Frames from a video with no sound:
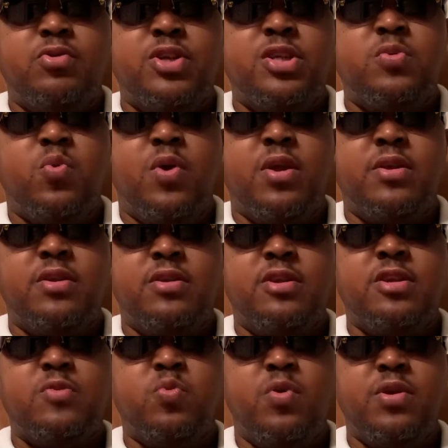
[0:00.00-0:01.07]
this one of
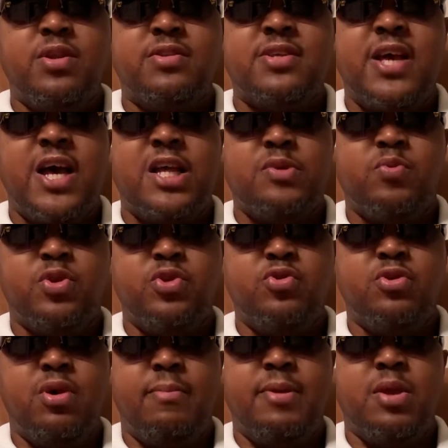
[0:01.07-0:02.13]
the times where you're
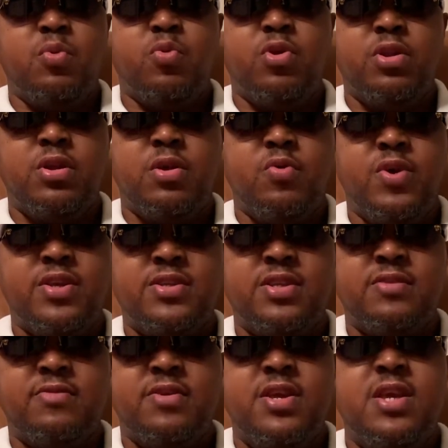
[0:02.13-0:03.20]
gonna be real
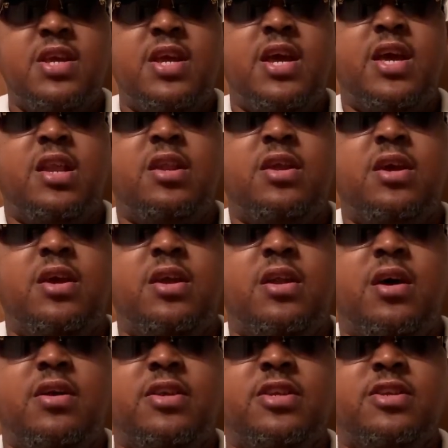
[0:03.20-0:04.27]
aggressive, and
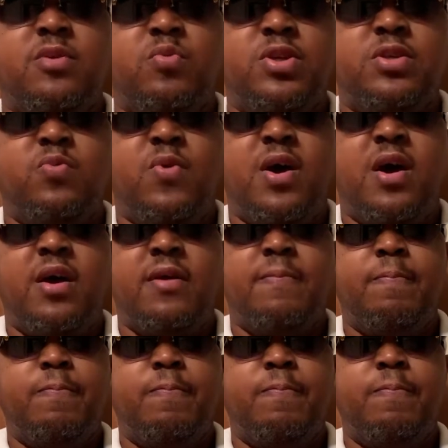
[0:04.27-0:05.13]
this is the reason why.